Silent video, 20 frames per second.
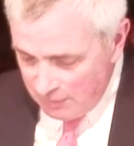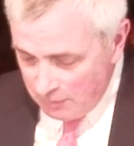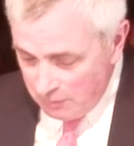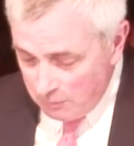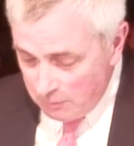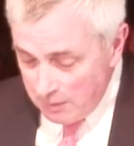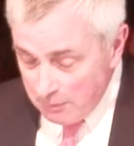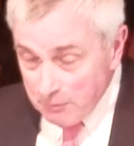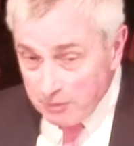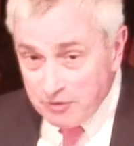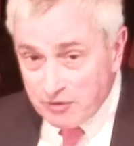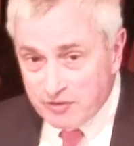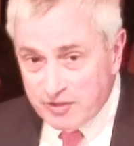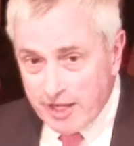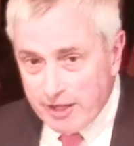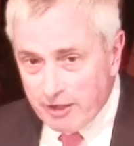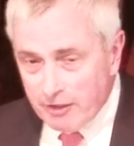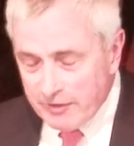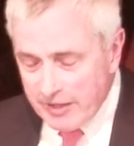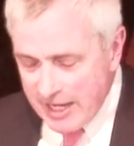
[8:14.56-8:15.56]
We were
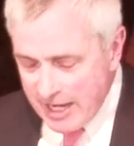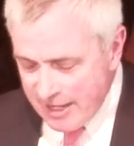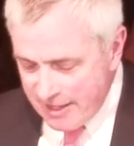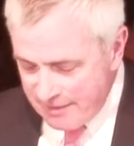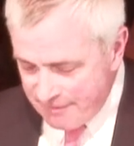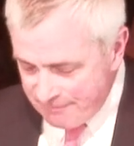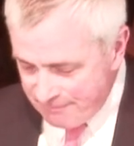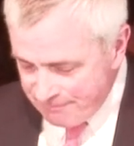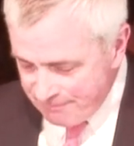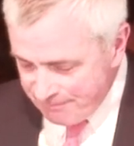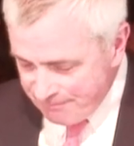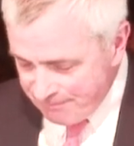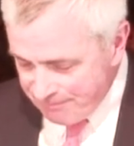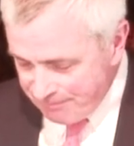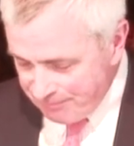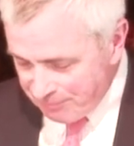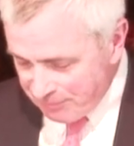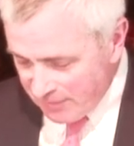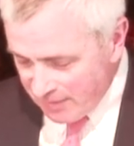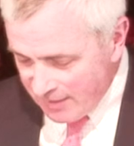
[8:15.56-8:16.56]
settled in,
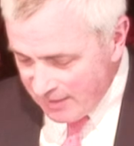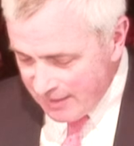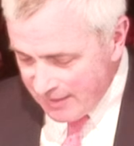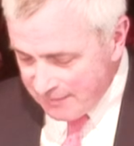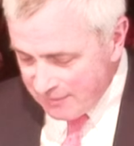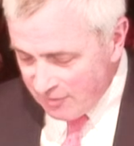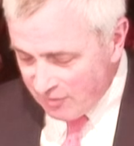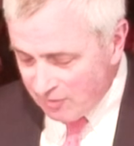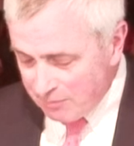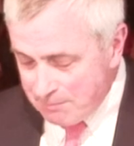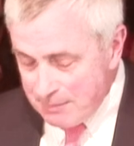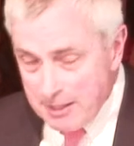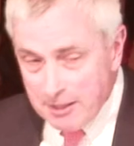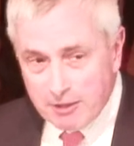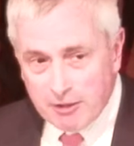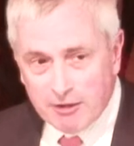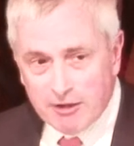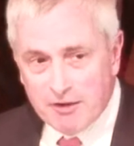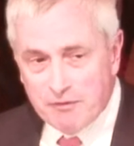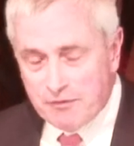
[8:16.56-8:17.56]
and the
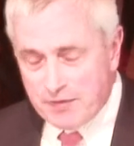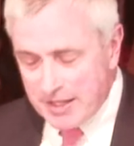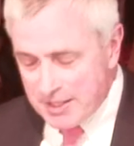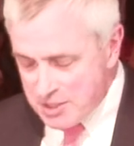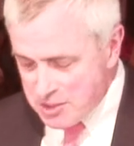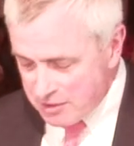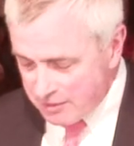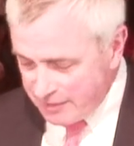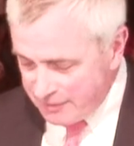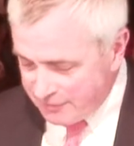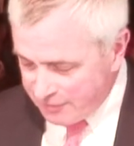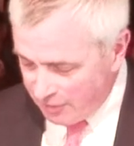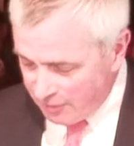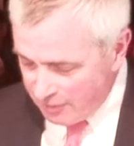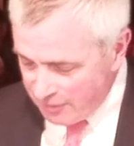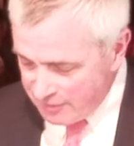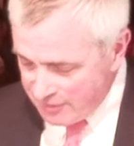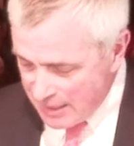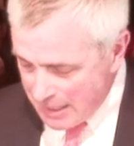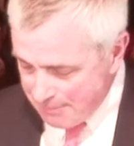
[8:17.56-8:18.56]
speaker eventually
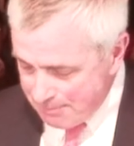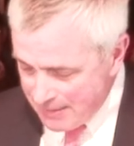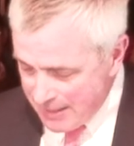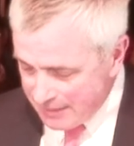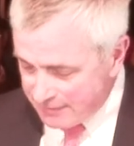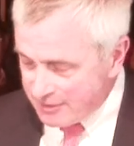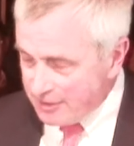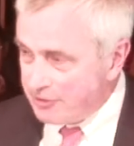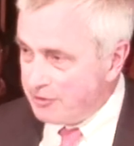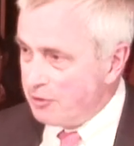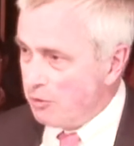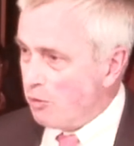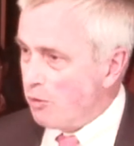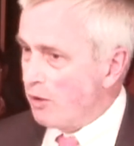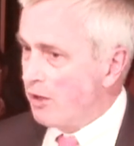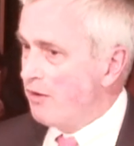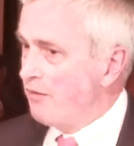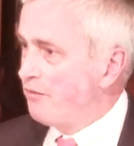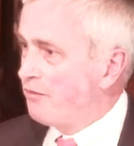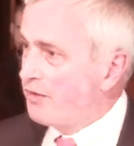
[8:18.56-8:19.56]
turned up at the
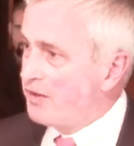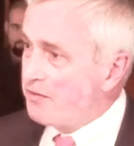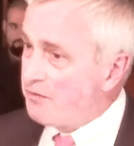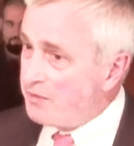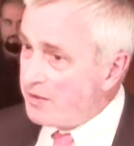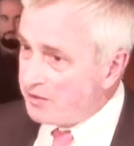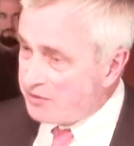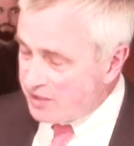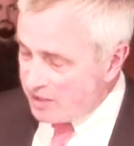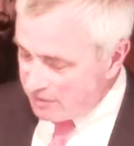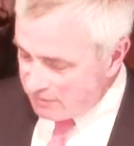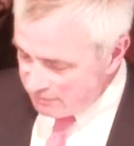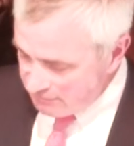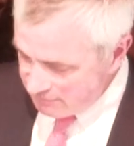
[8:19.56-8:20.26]
door for the visit.